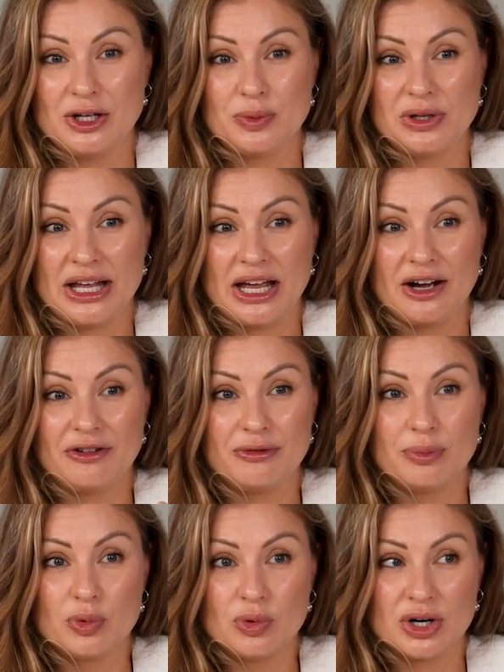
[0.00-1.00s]
that will have
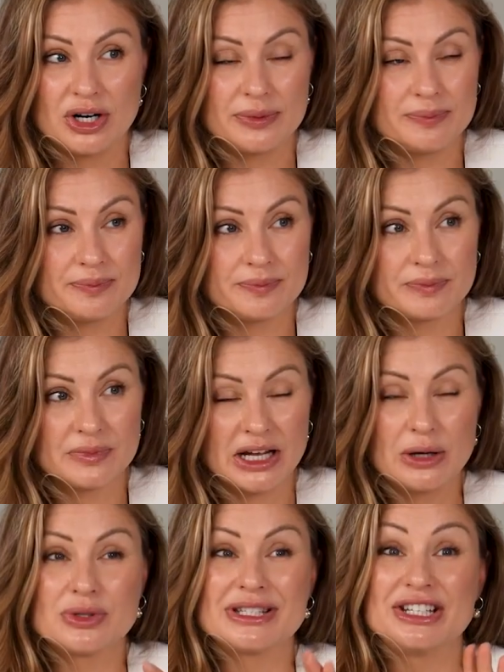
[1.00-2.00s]
more,
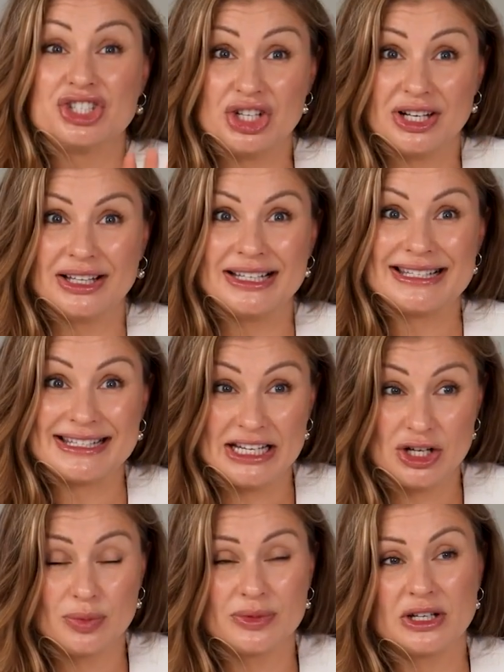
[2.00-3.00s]
I would say, jelly
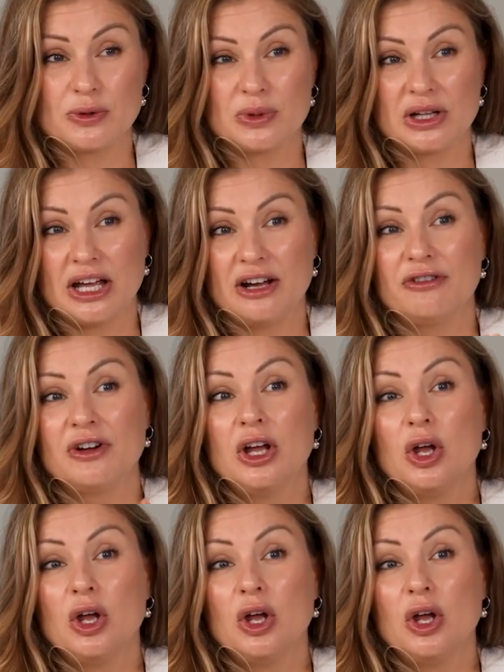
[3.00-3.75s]
serum that will have